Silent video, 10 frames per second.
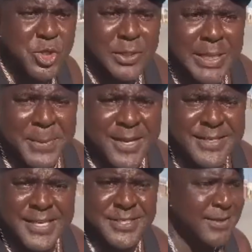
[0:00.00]
and get your
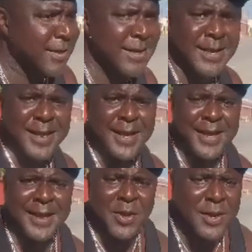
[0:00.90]
limited edition
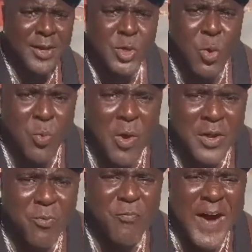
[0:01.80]

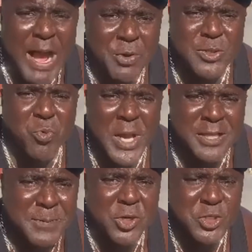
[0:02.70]

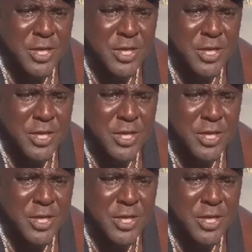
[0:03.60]
coronavirus wig